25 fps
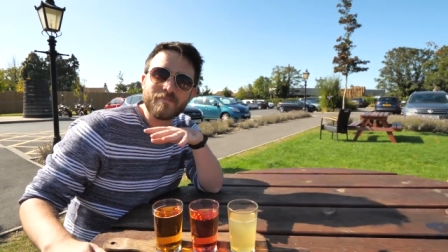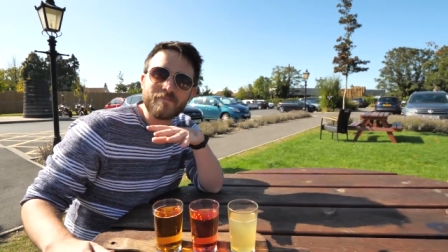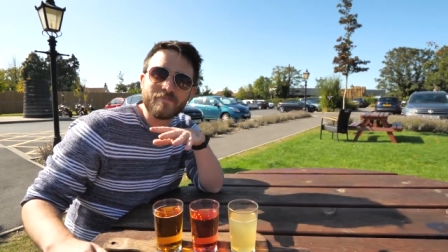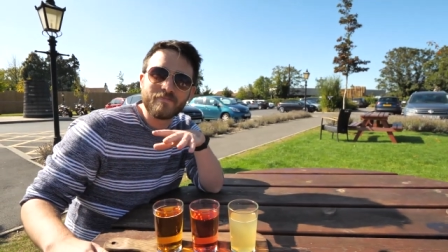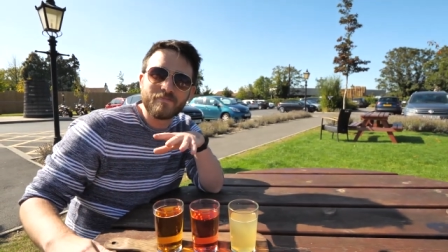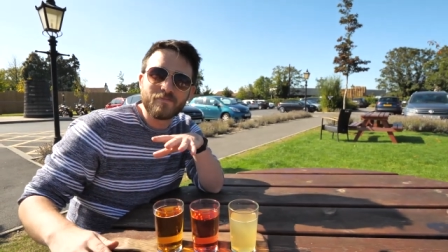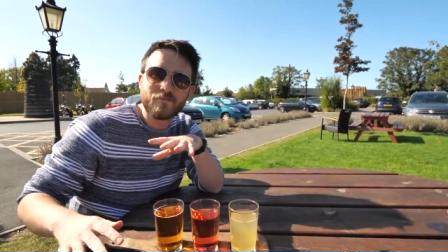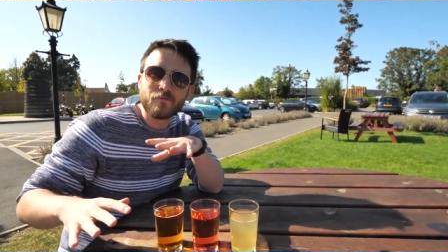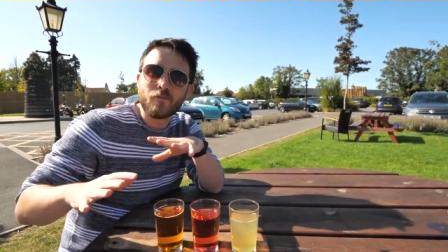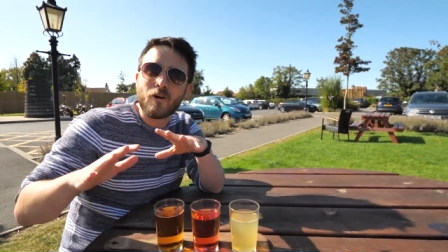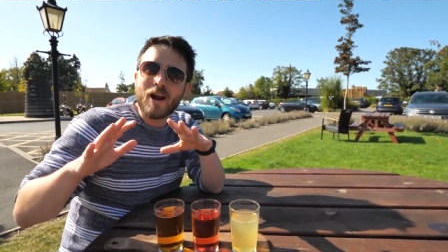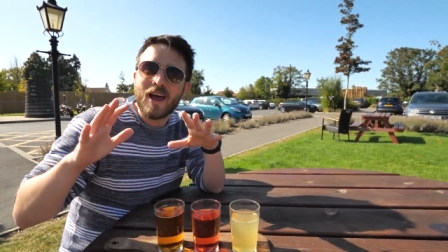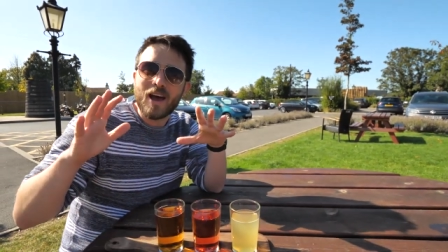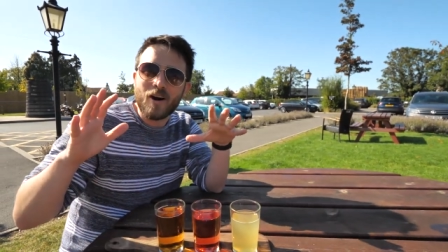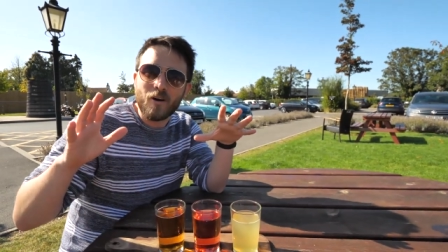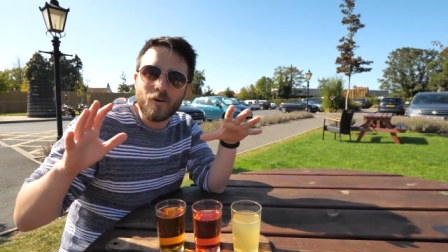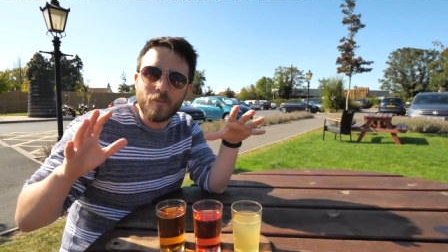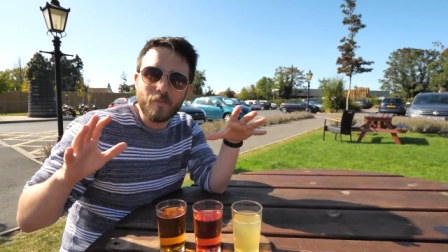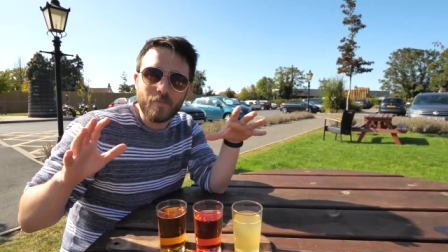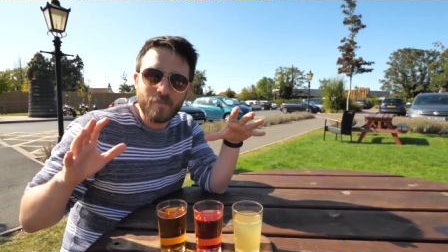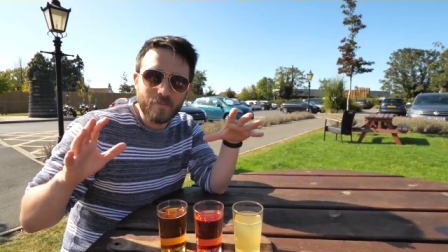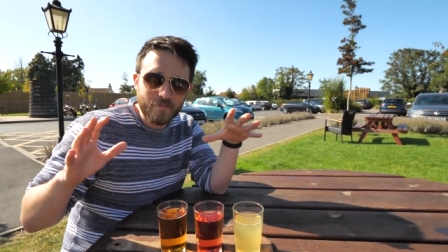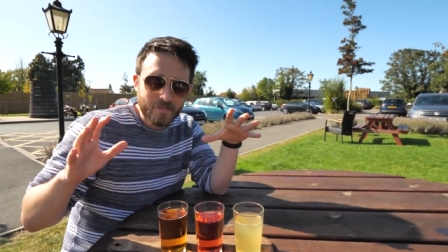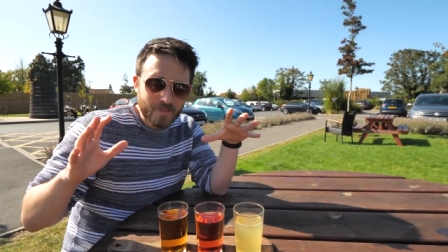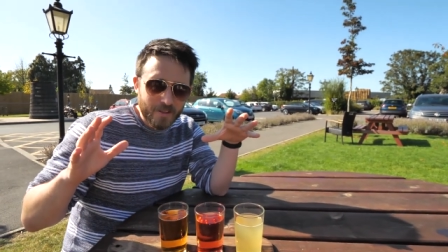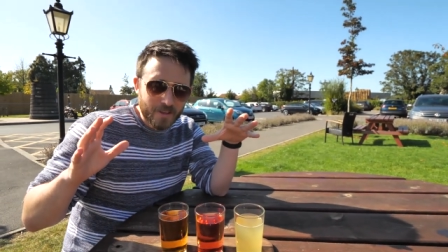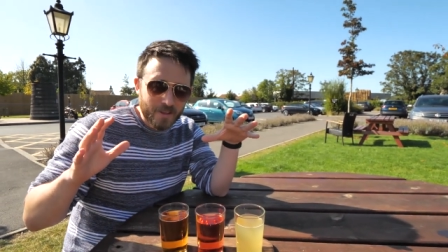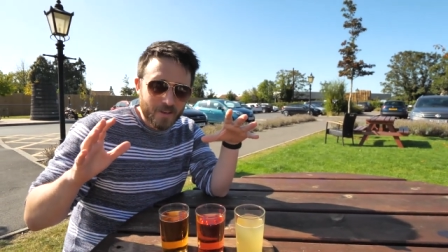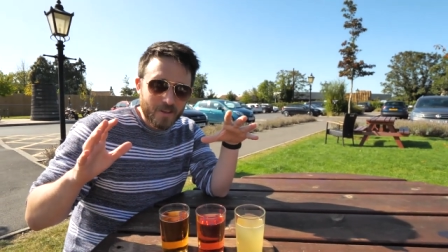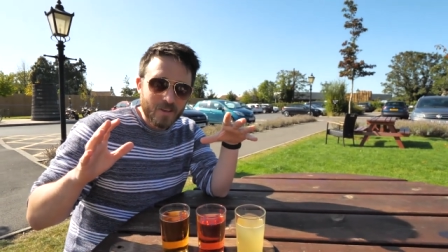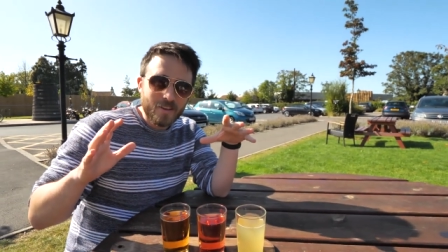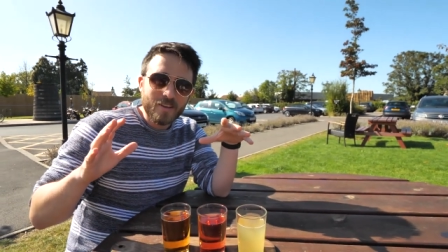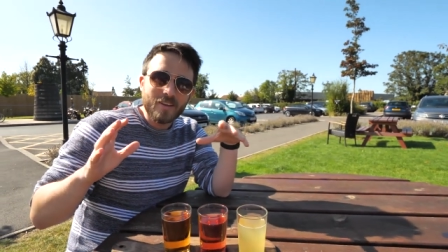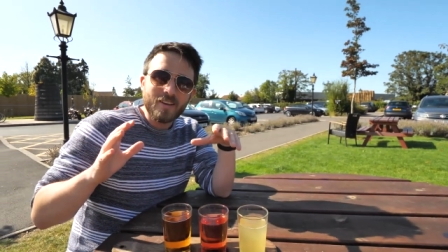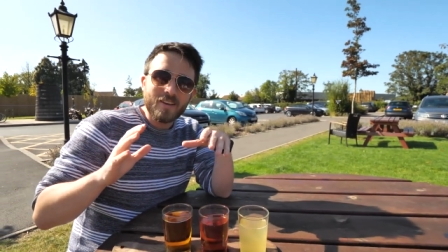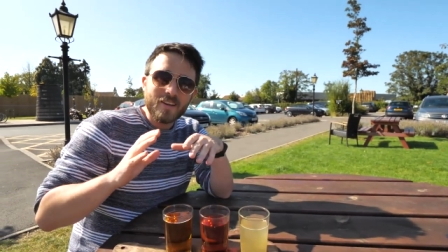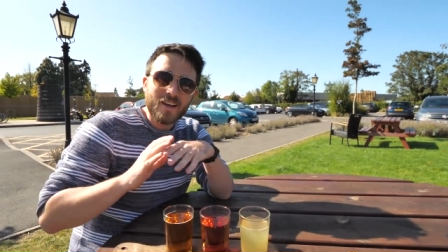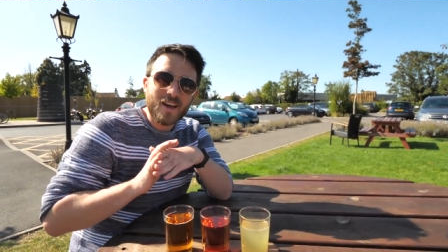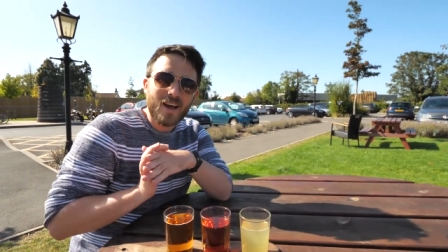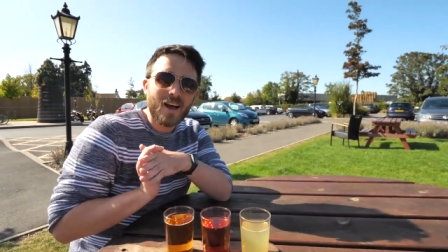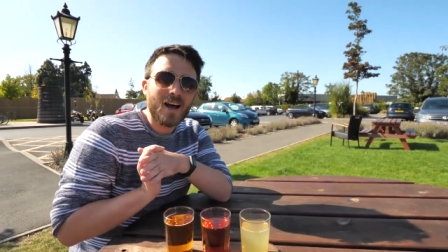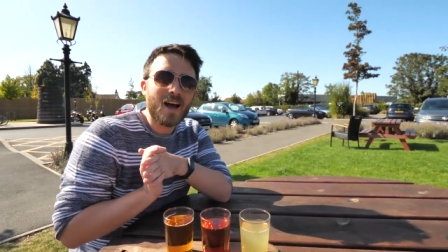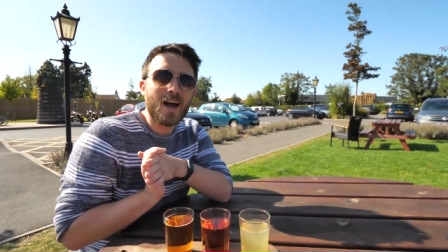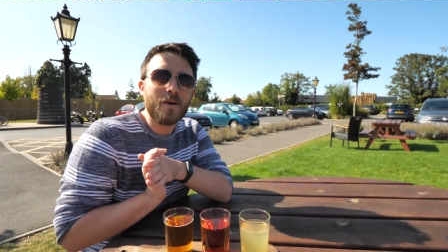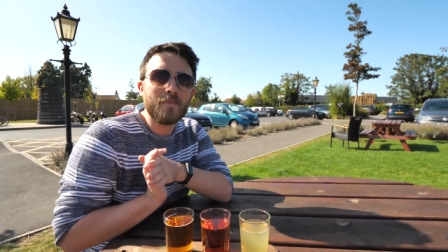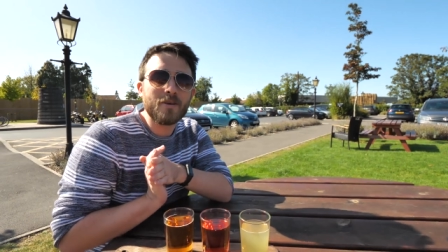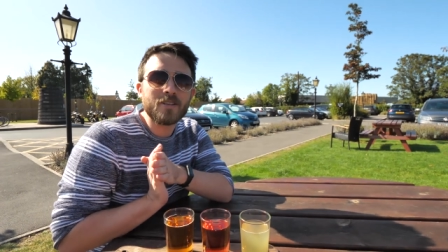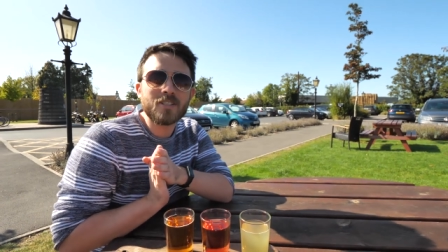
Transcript: mm-hmm. realm. You're a cider knob.